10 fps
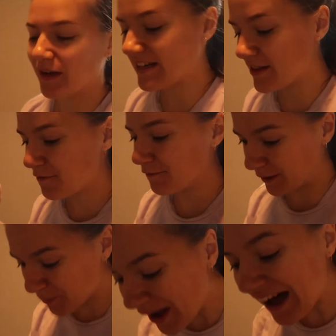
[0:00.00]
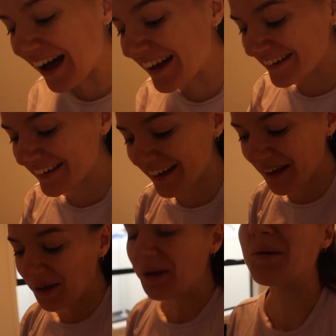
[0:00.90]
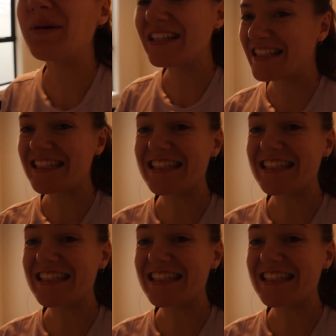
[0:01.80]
get to the fun part, which is